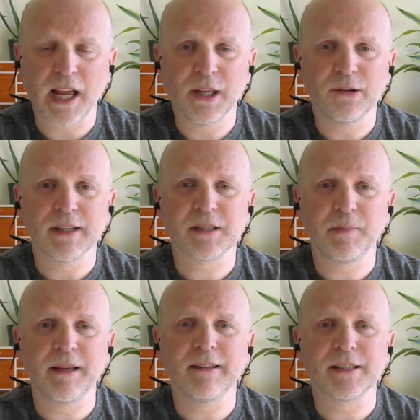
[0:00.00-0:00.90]
your
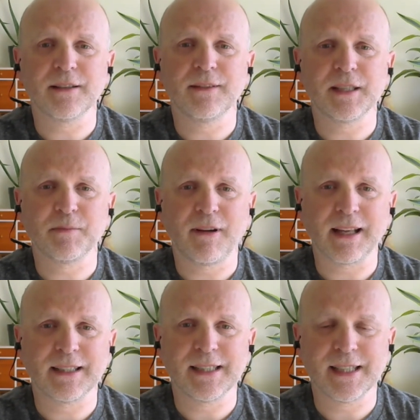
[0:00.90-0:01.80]
experience of this
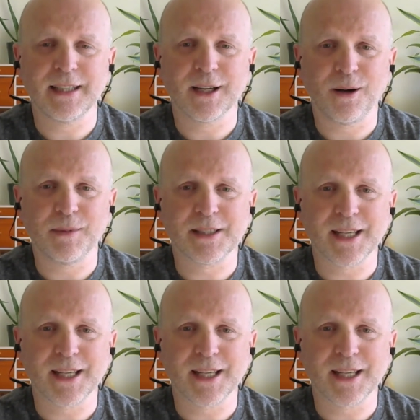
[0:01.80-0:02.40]
practice in the comments